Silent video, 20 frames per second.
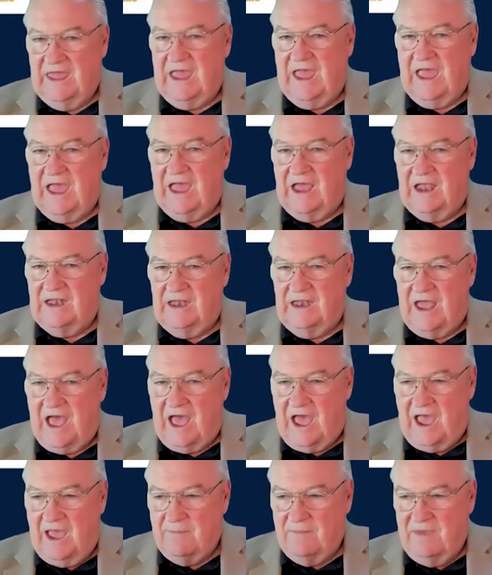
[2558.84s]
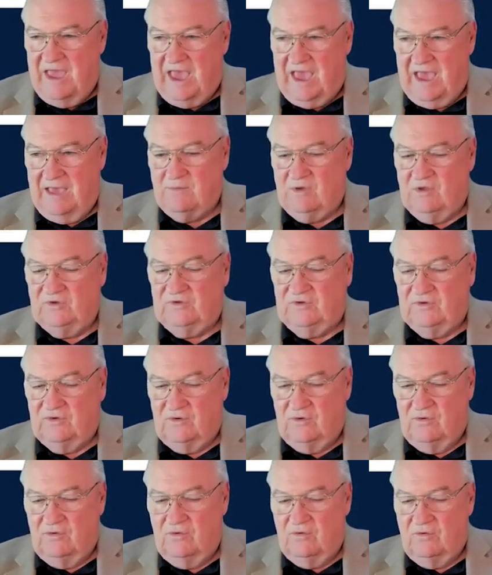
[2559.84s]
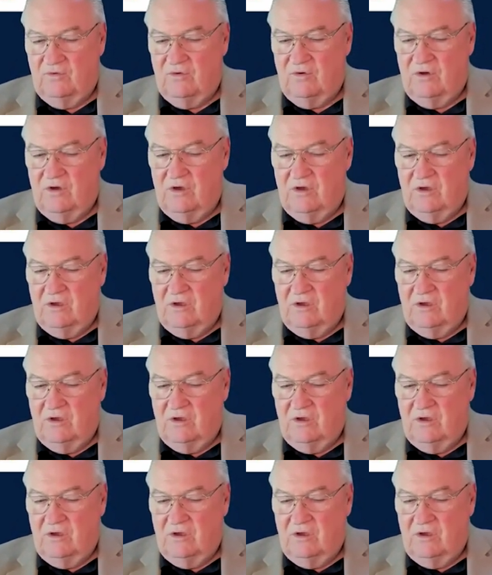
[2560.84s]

and I'm able to